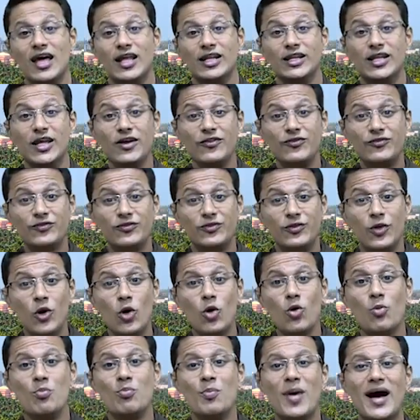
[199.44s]
They
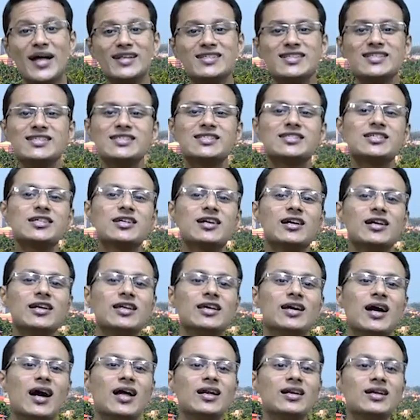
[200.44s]
flow
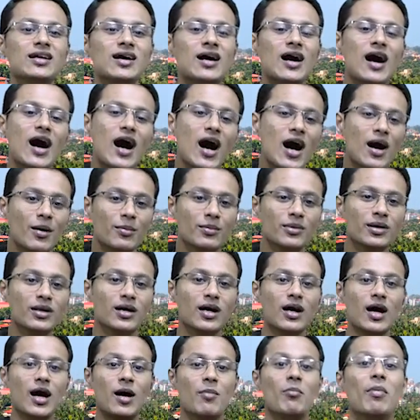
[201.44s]
majestically
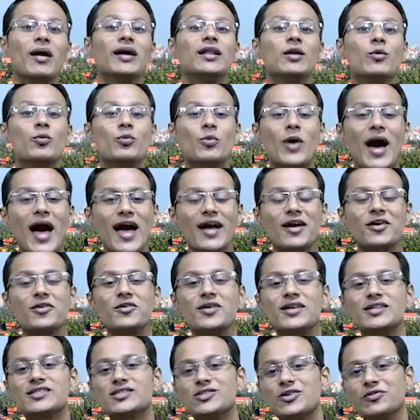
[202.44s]
unharmed by the
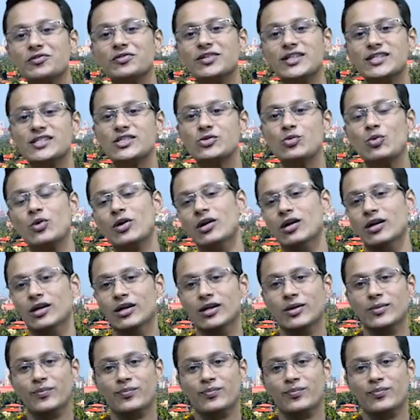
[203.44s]
vagaries of this world.